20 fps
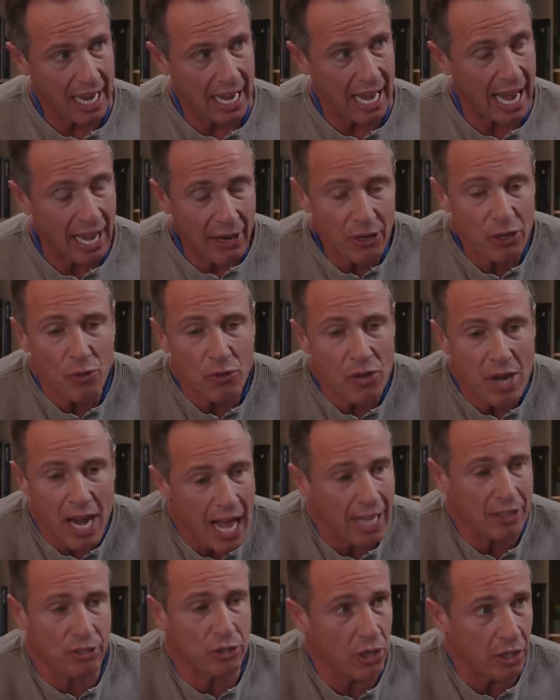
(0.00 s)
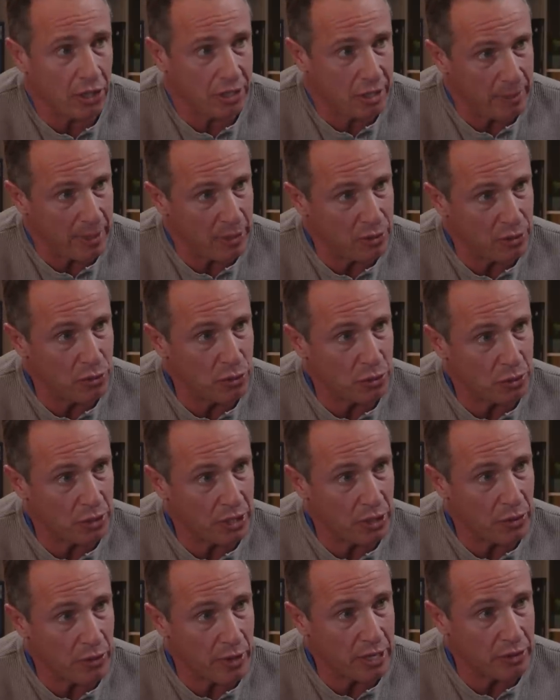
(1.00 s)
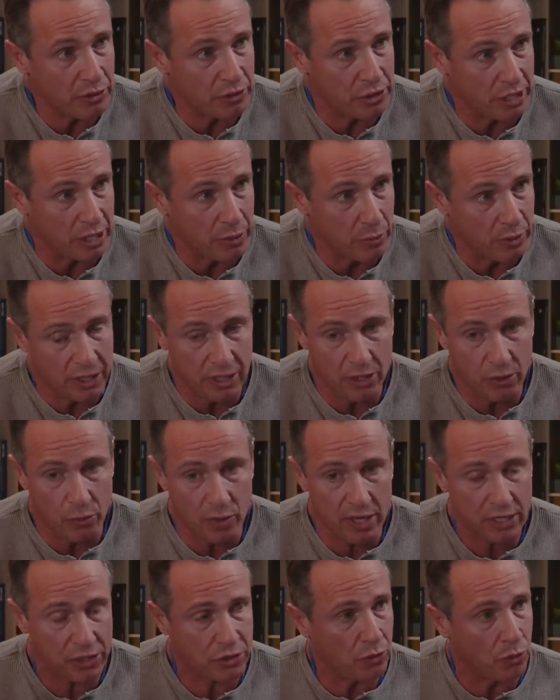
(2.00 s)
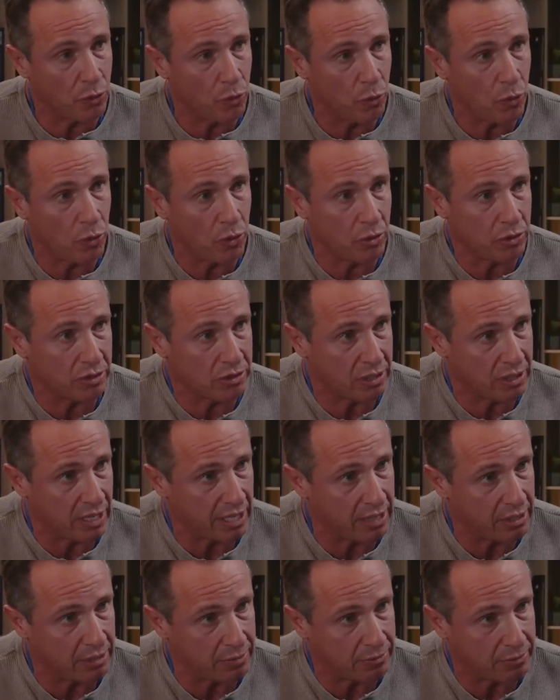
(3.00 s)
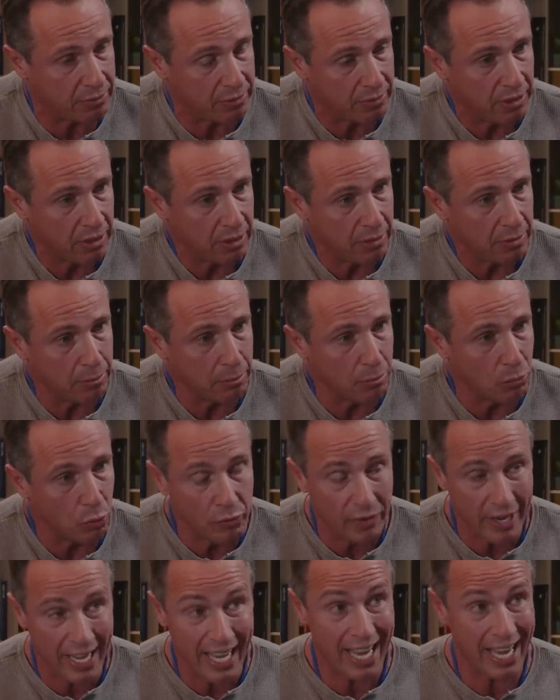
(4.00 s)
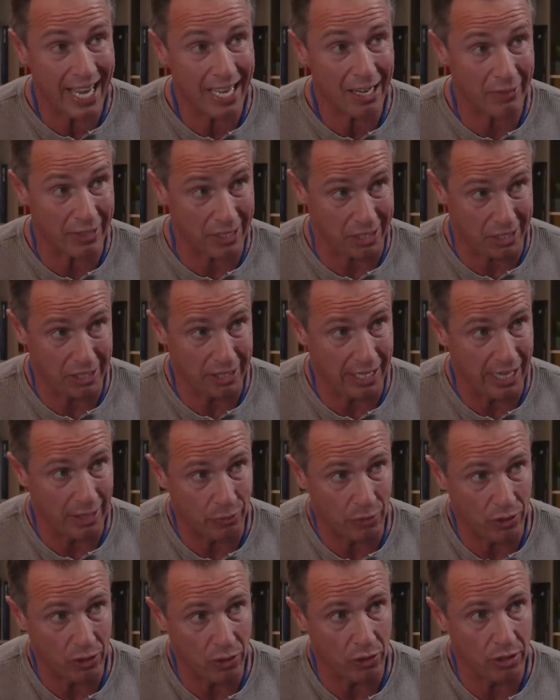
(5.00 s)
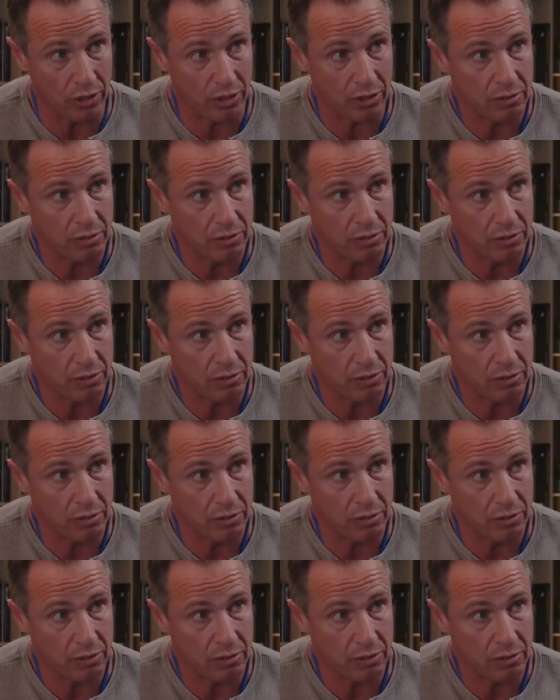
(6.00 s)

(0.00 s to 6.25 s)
how do you not talk about nuclear energy when the rest of the world is kind of moving ahead of us in that regard?